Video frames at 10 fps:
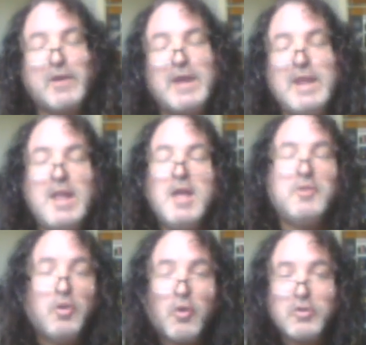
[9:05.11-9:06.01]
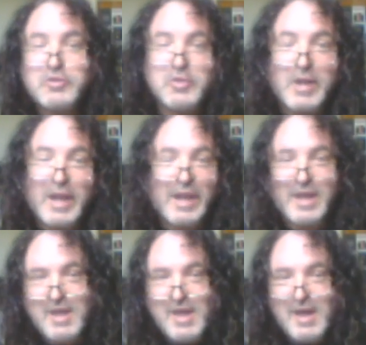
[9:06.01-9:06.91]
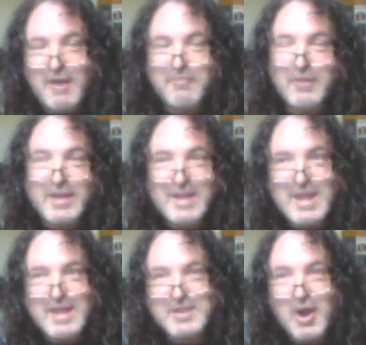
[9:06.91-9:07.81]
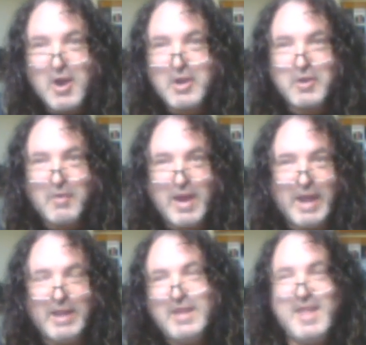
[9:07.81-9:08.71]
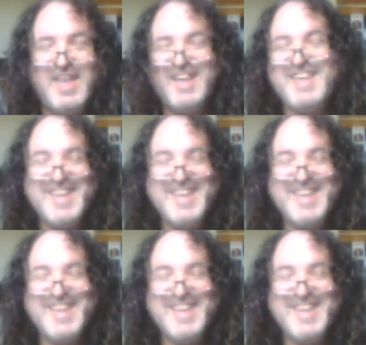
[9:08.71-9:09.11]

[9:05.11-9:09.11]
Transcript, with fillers: freaking torturing a freaking tardigrade,